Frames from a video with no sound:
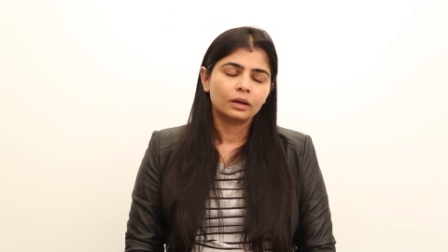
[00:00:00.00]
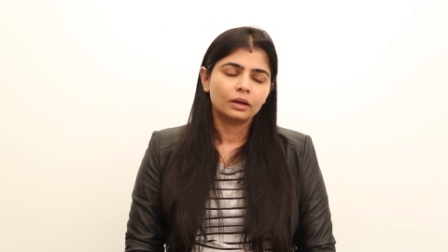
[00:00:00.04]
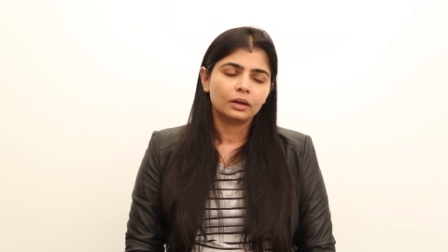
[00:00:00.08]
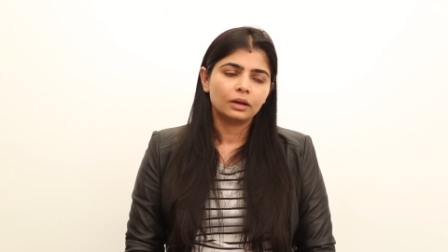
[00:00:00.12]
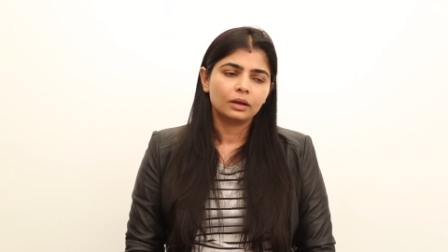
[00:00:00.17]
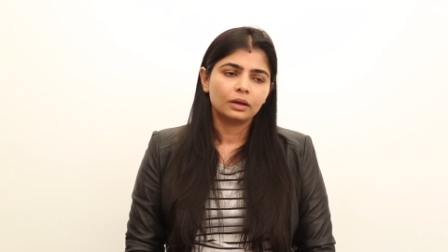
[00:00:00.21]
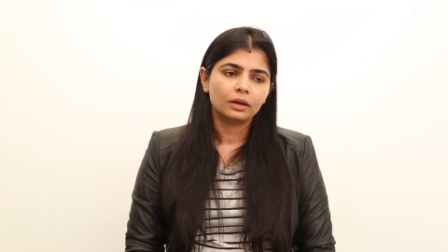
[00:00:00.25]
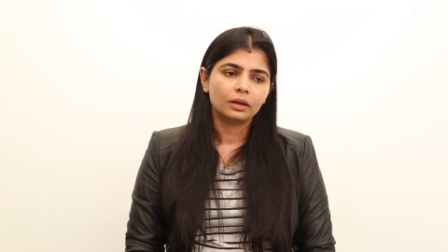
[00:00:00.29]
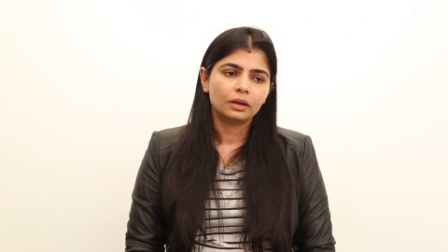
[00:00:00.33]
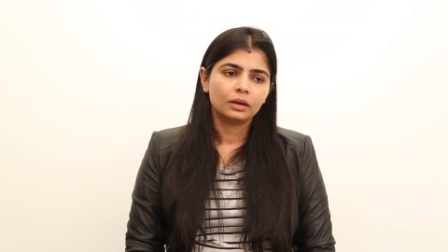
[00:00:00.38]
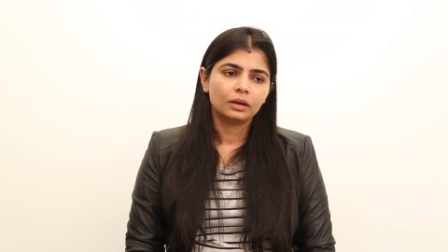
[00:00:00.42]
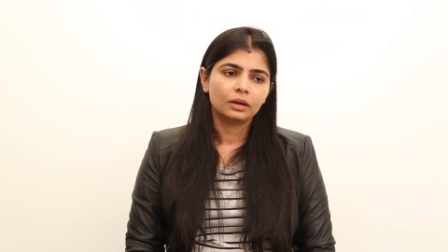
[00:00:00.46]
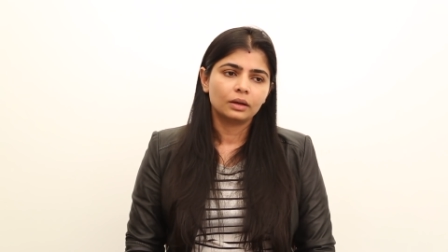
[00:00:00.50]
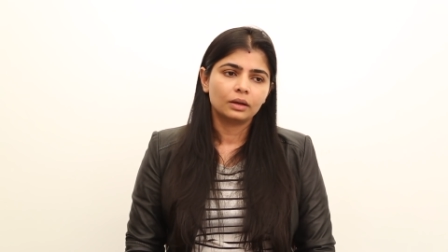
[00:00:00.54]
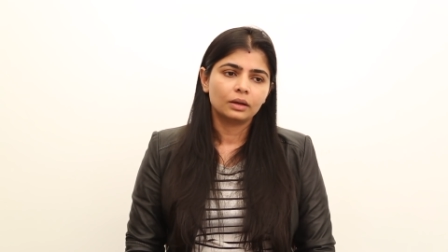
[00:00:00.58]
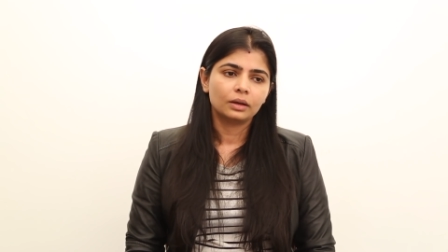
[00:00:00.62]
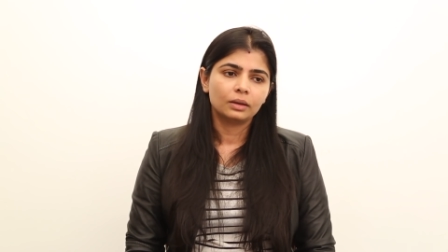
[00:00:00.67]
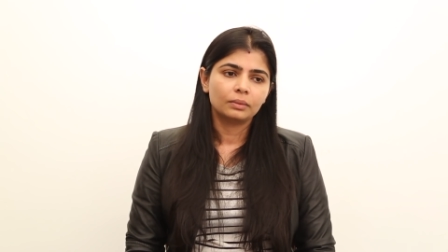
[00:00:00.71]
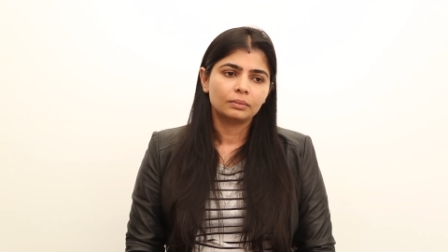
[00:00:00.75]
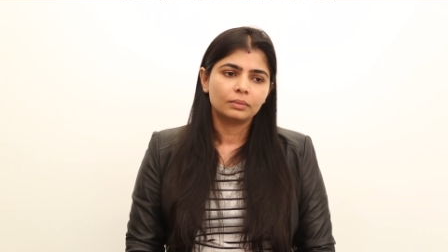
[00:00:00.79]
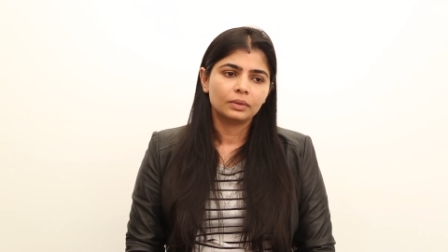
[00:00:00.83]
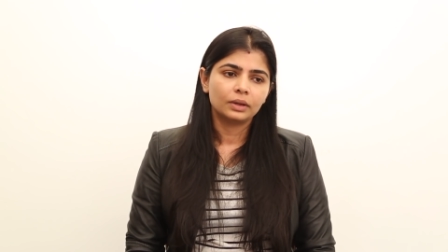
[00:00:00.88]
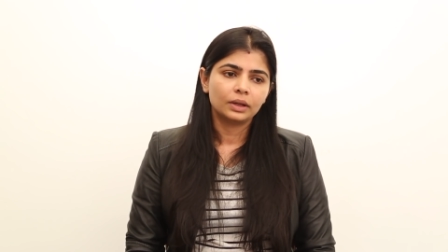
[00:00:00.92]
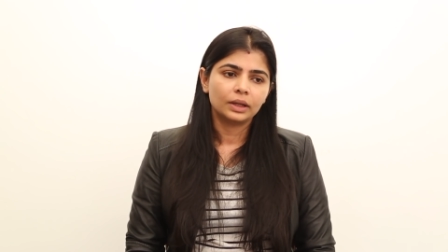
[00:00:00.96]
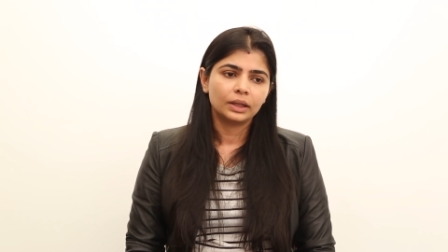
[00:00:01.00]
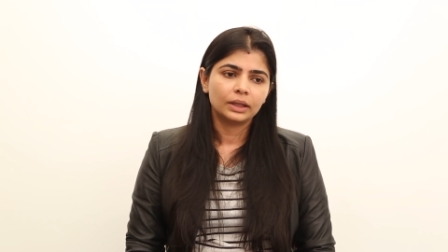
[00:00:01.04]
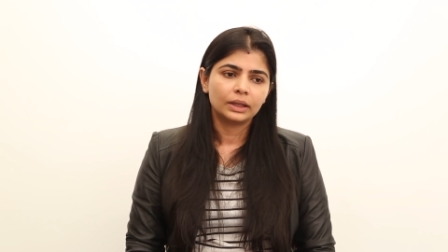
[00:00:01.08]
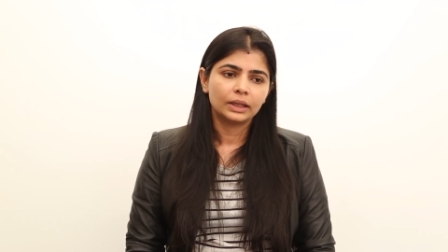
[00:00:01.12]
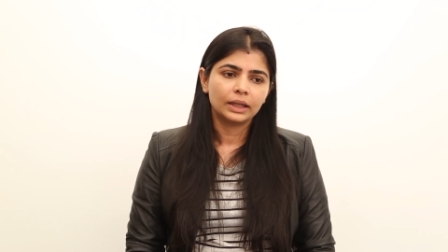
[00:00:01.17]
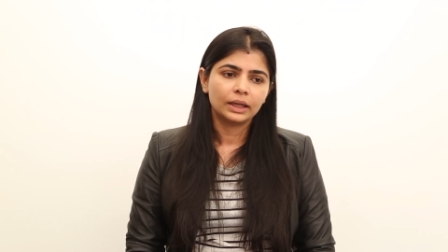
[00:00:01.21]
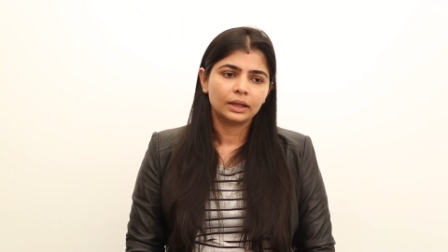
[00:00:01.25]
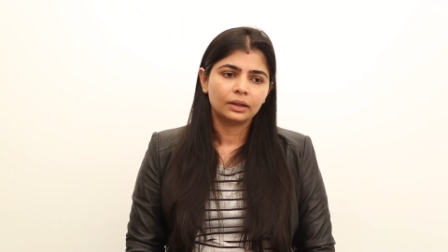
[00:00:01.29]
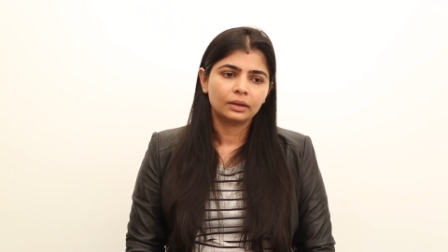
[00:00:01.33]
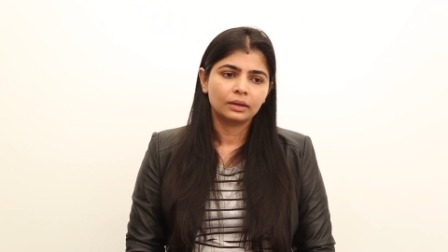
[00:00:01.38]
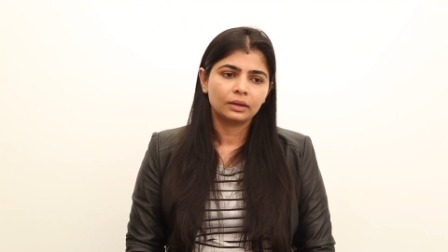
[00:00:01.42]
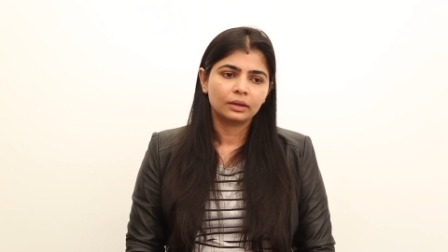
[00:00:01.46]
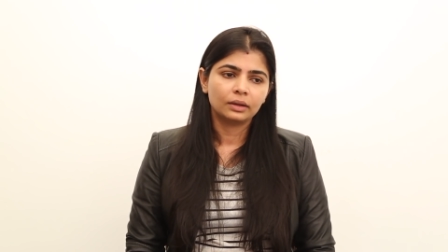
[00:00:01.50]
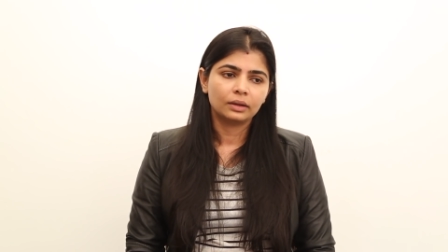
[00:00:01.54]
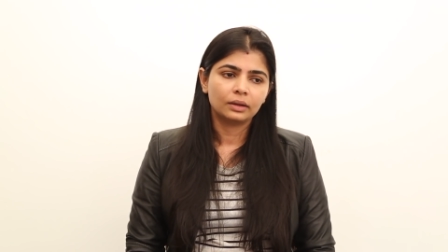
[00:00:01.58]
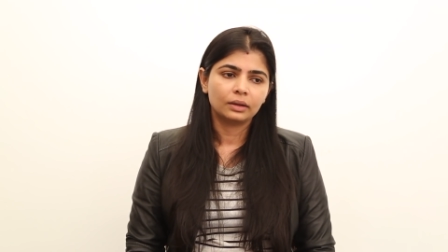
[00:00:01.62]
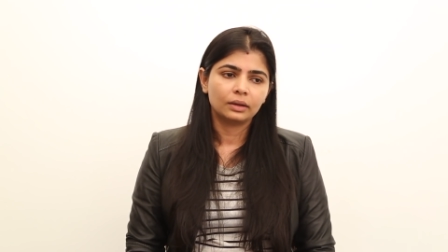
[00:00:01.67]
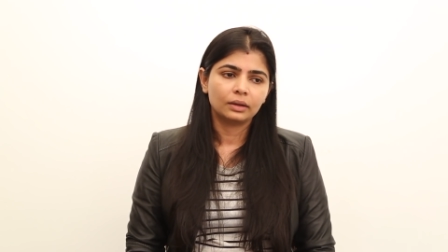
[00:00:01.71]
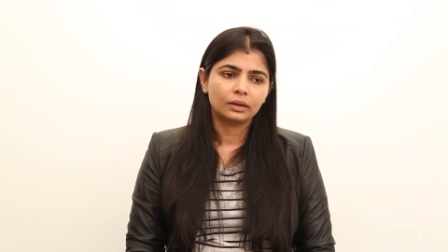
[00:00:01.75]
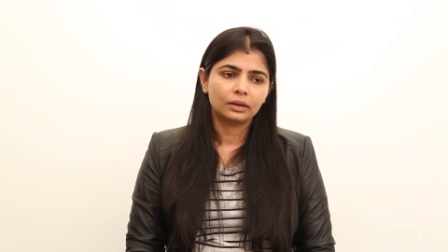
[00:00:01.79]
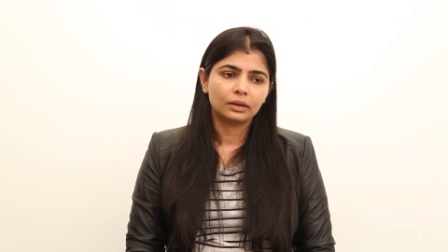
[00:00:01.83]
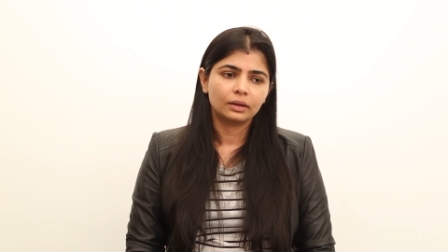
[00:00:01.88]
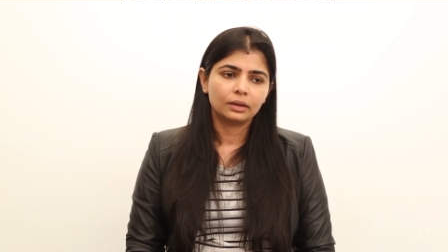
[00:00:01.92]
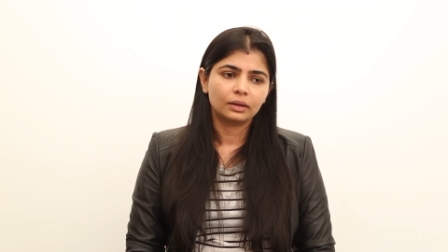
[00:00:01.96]
Um, and then
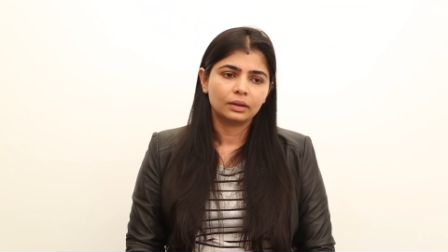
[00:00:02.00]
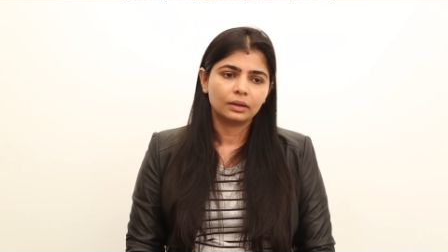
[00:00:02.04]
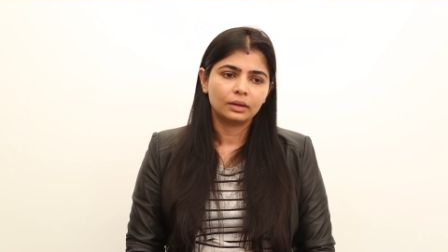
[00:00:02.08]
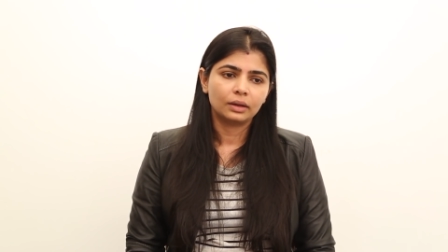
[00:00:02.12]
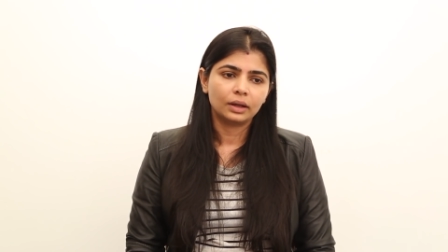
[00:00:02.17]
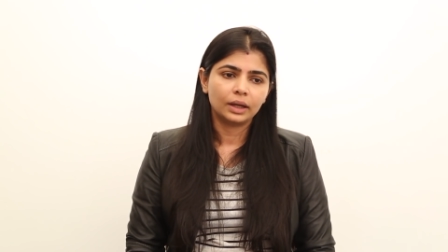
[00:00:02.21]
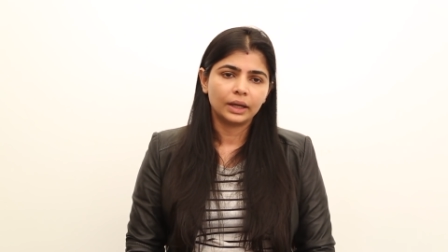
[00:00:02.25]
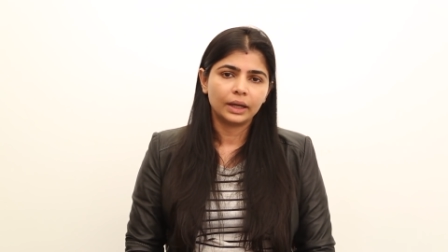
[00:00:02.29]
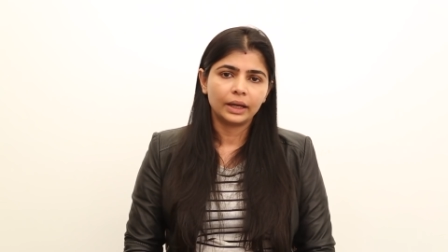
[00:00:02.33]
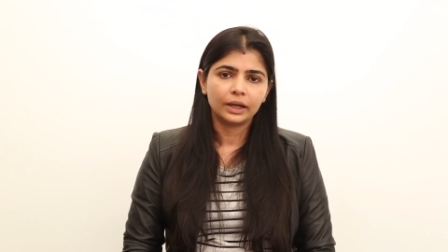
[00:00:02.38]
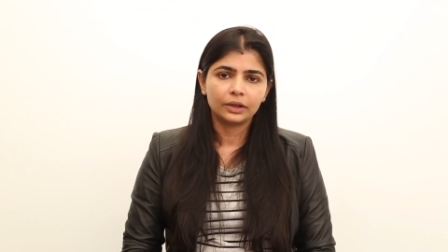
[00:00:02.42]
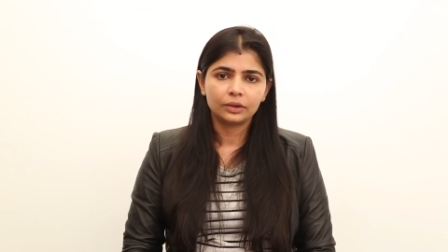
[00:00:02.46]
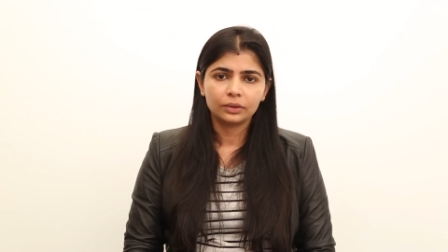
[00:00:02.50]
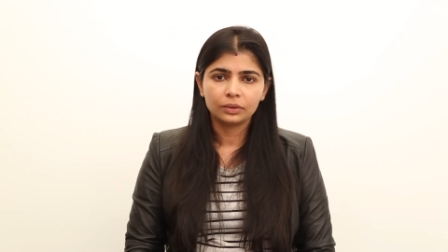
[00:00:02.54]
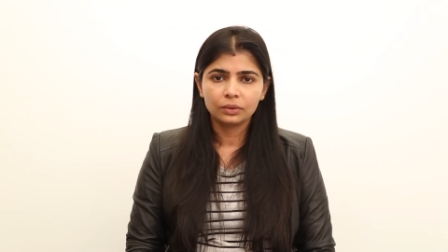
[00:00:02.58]
I had